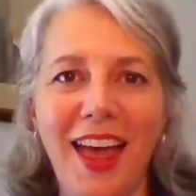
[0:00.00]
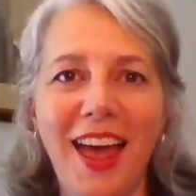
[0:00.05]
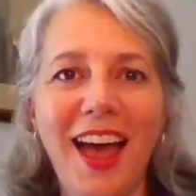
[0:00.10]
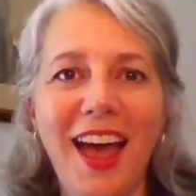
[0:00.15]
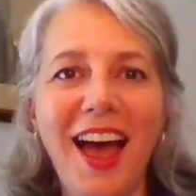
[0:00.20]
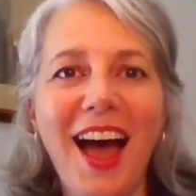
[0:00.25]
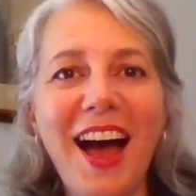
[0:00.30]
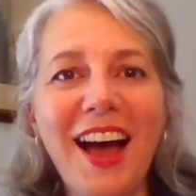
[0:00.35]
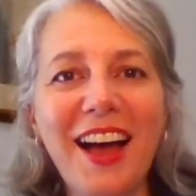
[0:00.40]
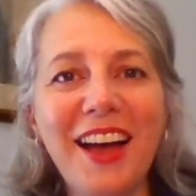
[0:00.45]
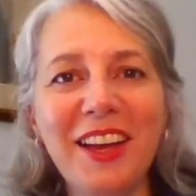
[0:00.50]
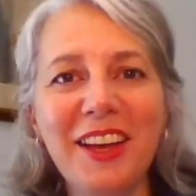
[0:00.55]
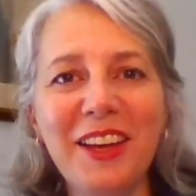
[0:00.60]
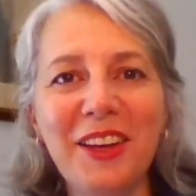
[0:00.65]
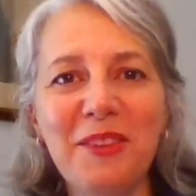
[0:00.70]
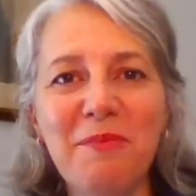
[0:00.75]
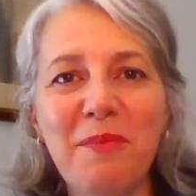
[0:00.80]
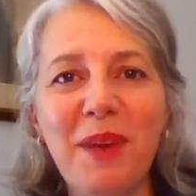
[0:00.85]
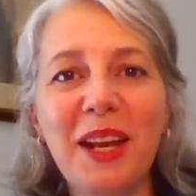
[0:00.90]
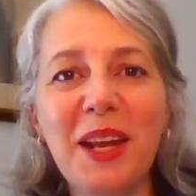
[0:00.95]

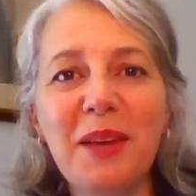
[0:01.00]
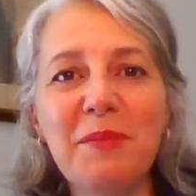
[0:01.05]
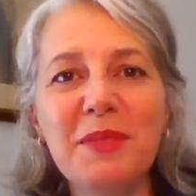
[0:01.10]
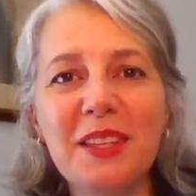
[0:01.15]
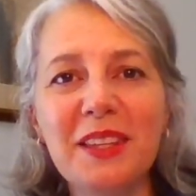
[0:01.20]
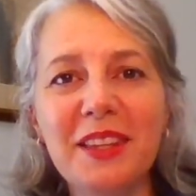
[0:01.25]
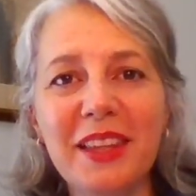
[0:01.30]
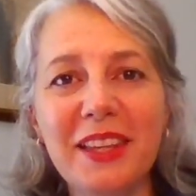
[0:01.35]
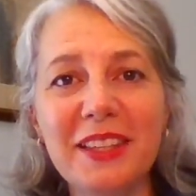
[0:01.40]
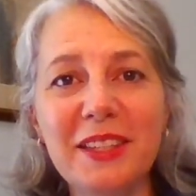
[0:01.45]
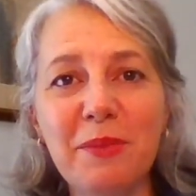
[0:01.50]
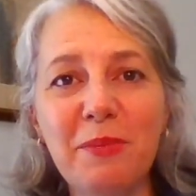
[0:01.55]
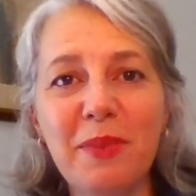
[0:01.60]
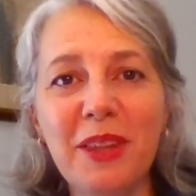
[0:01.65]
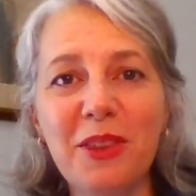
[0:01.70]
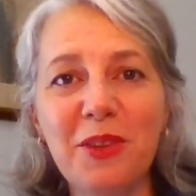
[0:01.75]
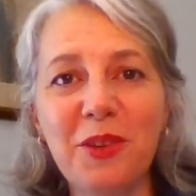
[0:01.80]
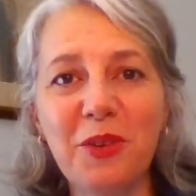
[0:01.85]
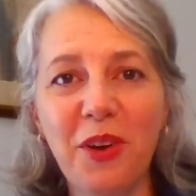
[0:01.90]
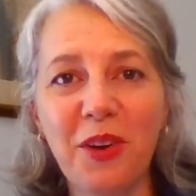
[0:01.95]
Hi, my name's
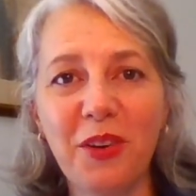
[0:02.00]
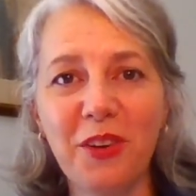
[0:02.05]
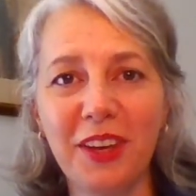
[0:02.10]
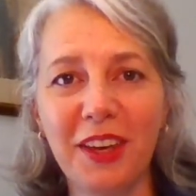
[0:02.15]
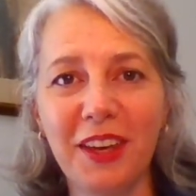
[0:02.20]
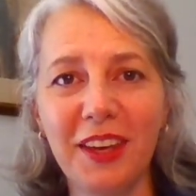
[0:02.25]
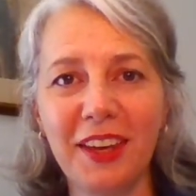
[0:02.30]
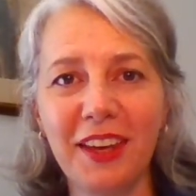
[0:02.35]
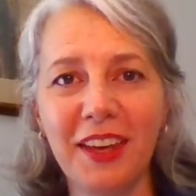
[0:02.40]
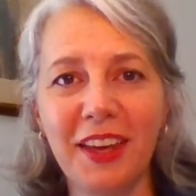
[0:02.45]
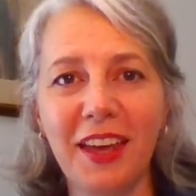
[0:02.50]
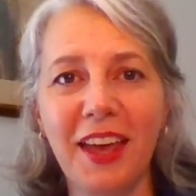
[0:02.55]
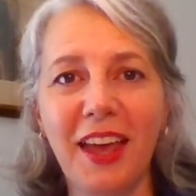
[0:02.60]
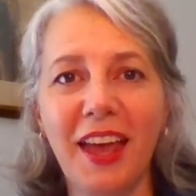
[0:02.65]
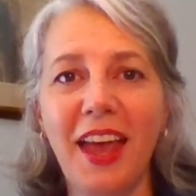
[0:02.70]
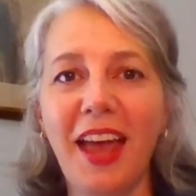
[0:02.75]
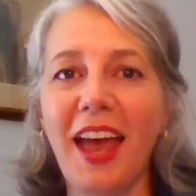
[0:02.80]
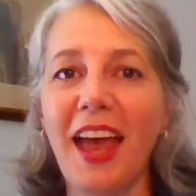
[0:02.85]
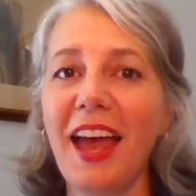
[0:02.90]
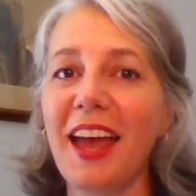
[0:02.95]
Elizabeth Gronke,
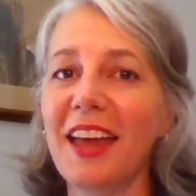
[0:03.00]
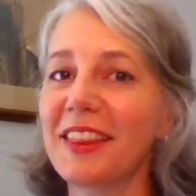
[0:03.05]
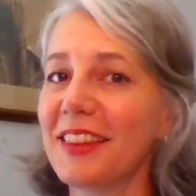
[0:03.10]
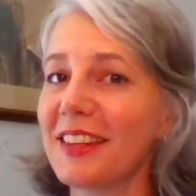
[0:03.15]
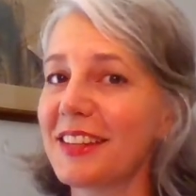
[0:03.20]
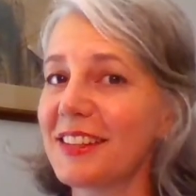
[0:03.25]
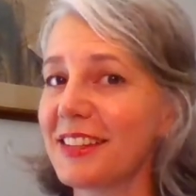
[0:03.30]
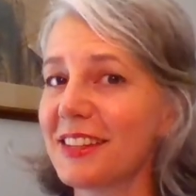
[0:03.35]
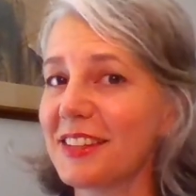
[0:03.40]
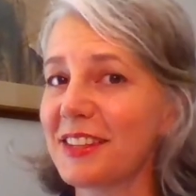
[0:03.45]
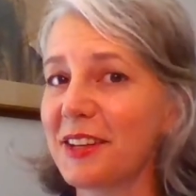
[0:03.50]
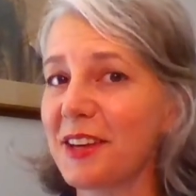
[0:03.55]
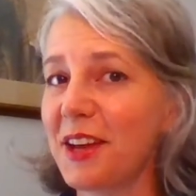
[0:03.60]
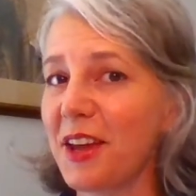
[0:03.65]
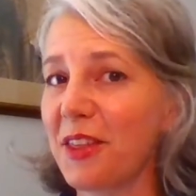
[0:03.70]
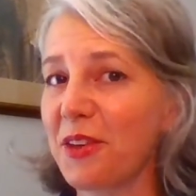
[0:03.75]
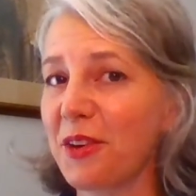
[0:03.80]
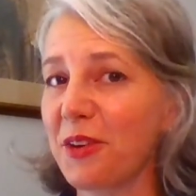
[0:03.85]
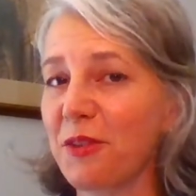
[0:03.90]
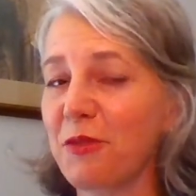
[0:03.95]
and this is
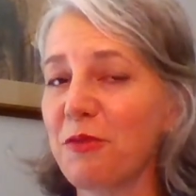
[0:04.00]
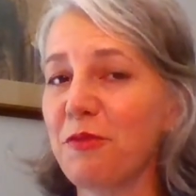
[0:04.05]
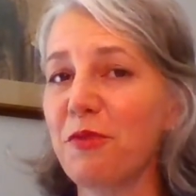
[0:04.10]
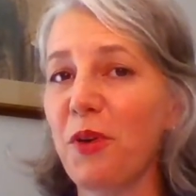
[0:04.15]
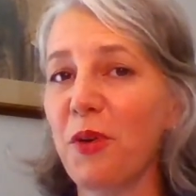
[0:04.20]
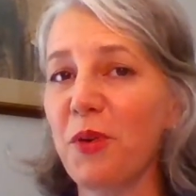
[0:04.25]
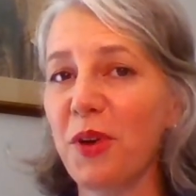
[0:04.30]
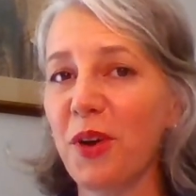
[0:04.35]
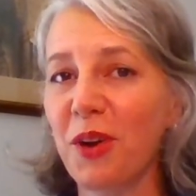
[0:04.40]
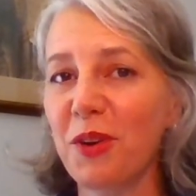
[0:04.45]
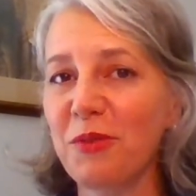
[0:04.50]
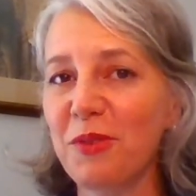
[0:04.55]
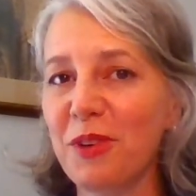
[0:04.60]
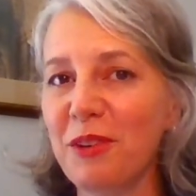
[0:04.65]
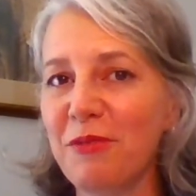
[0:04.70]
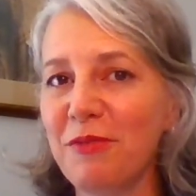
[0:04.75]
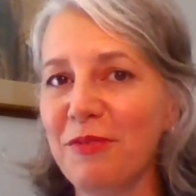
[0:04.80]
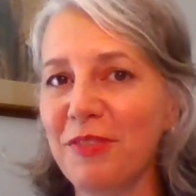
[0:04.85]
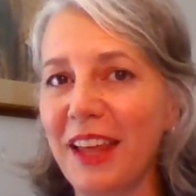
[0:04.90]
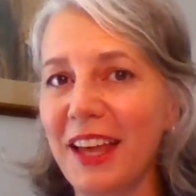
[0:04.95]
another Folk Art
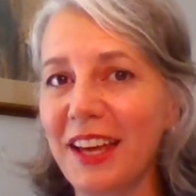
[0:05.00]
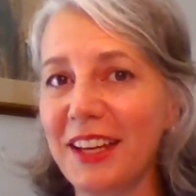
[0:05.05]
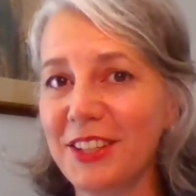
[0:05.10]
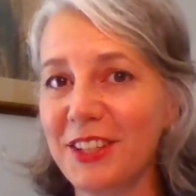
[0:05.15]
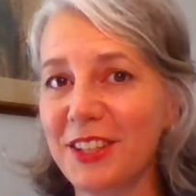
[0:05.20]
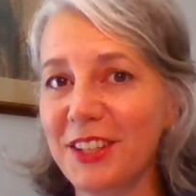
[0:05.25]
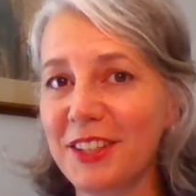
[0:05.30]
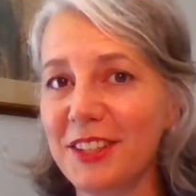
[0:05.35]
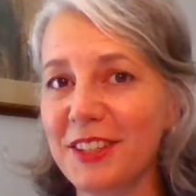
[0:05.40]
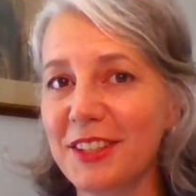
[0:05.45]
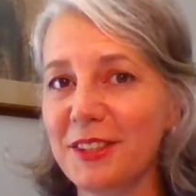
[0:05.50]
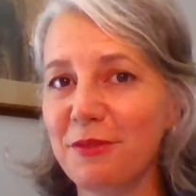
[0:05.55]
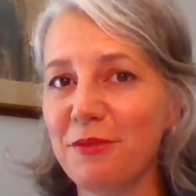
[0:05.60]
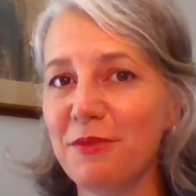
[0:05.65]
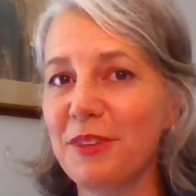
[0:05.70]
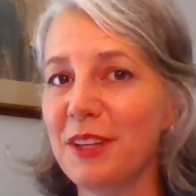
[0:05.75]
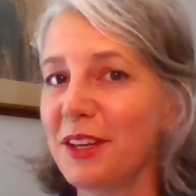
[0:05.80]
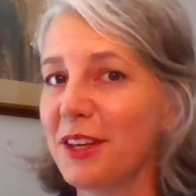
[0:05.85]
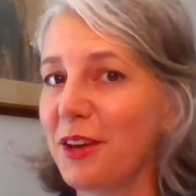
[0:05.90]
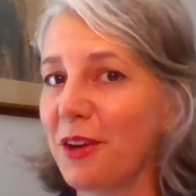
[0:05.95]
Reflections
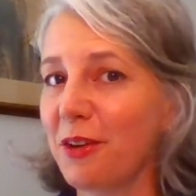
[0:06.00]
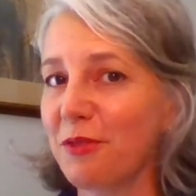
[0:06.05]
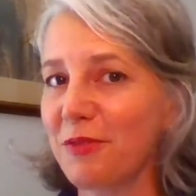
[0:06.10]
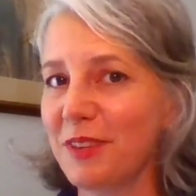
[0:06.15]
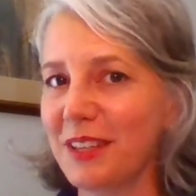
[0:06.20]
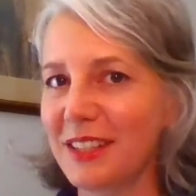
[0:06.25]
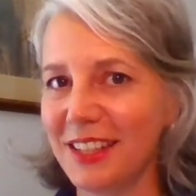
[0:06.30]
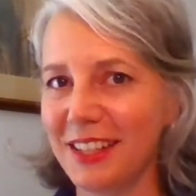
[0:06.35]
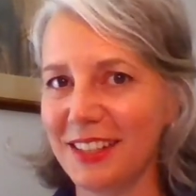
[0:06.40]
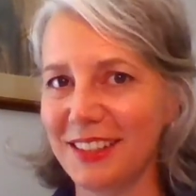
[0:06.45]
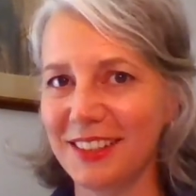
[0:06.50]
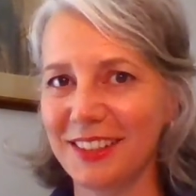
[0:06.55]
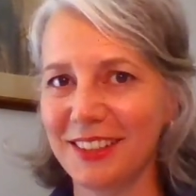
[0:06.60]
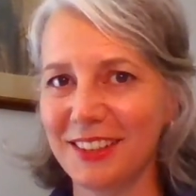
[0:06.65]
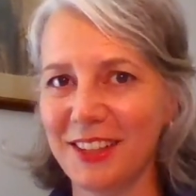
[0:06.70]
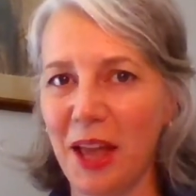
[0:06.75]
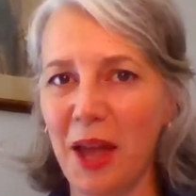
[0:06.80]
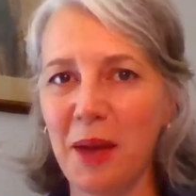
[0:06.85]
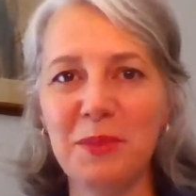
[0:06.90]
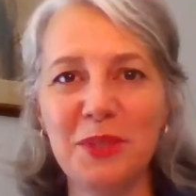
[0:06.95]
video visit.
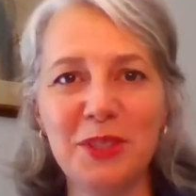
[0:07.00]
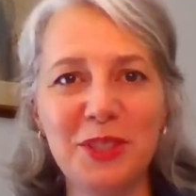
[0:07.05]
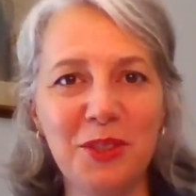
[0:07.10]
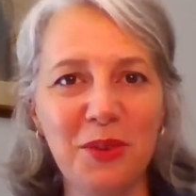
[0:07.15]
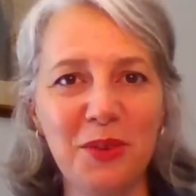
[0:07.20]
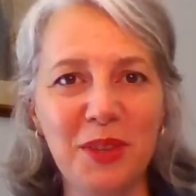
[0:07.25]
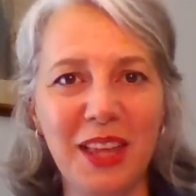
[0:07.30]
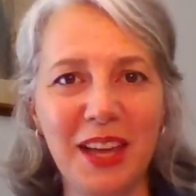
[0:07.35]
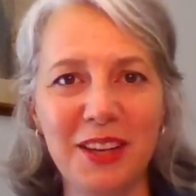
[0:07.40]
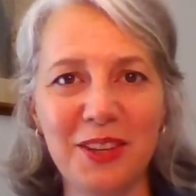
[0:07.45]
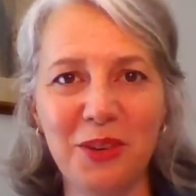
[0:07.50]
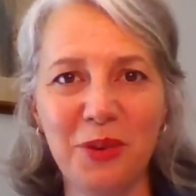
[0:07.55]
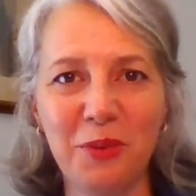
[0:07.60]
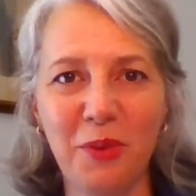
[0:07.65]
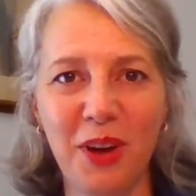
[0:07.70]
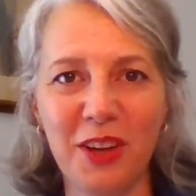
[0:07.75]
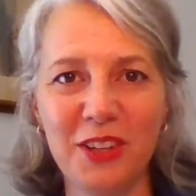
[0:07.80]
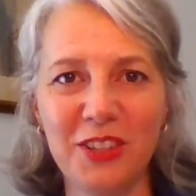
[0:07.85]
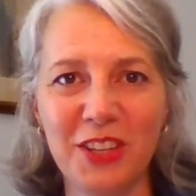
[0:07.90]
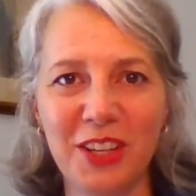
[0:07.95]
I'm so glad you're
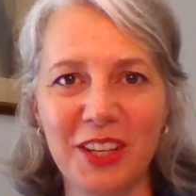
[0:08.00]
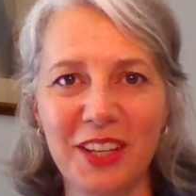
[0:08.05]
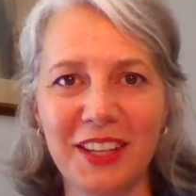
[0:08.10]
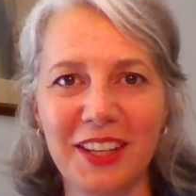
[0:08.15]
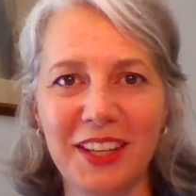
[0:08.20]
watching.